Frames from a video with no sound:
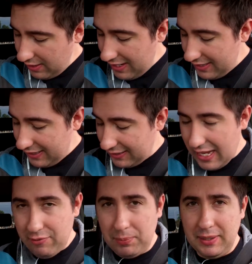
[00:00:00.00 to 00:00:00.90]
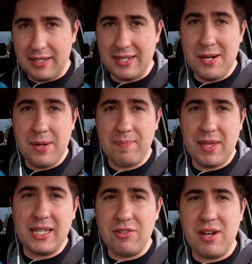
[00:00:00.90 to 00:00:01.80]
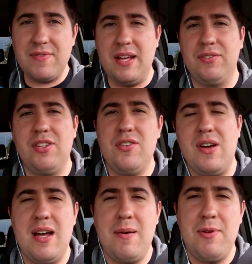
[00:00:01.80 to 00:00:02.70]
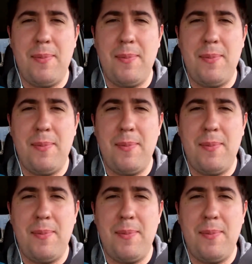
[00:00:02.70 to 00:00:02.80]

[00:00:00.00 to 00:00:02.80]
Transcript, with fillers: had to get that replaced. Anyway, I gotta drive now, so uh, I'll be